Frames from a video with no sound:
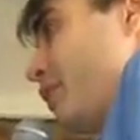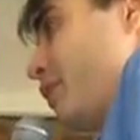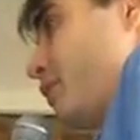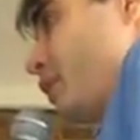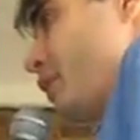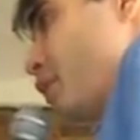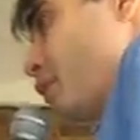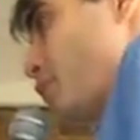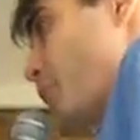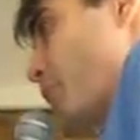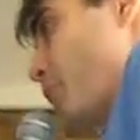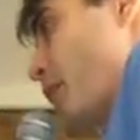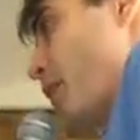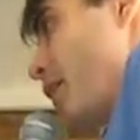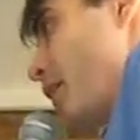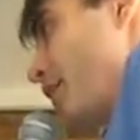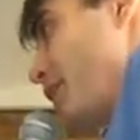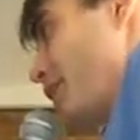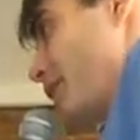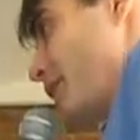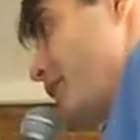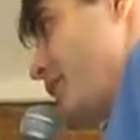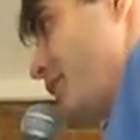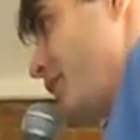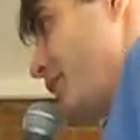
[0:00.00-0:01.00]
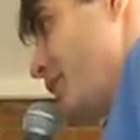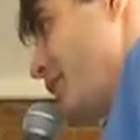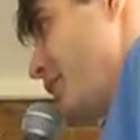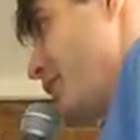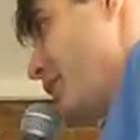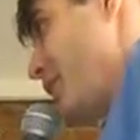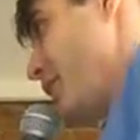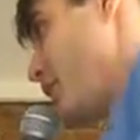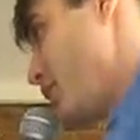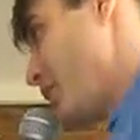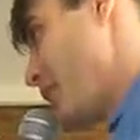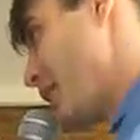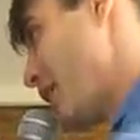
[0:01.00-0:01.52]
responded,
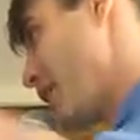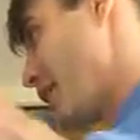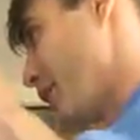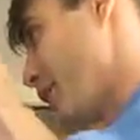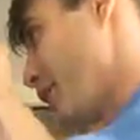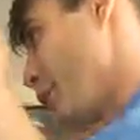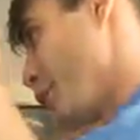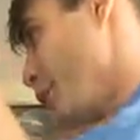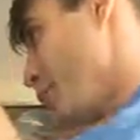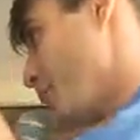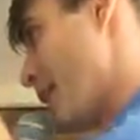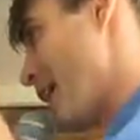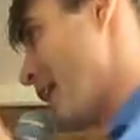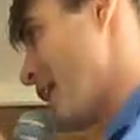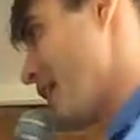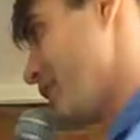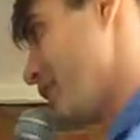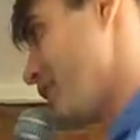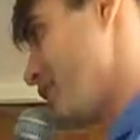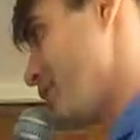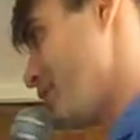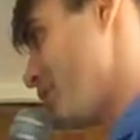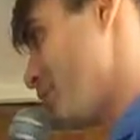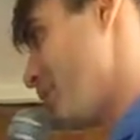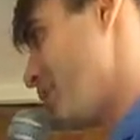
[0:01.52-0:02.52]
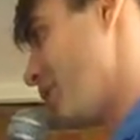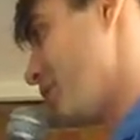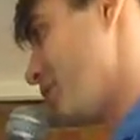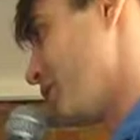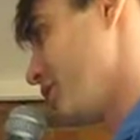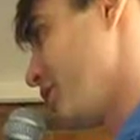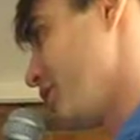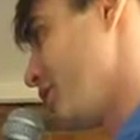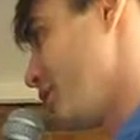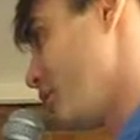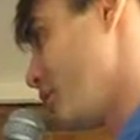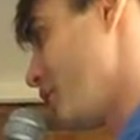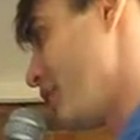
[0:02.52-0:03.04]
and we had a little package of
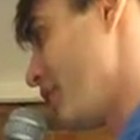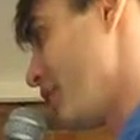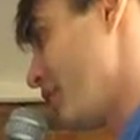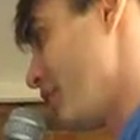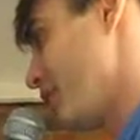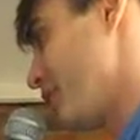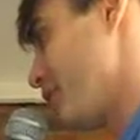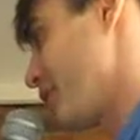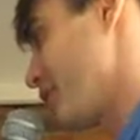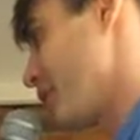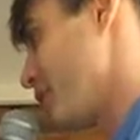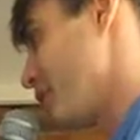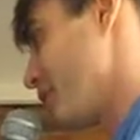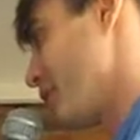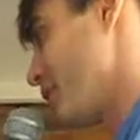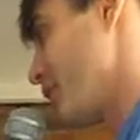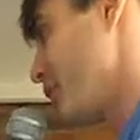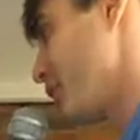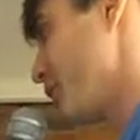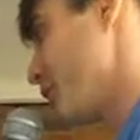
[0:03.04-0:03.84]
questions. We'd ask them the first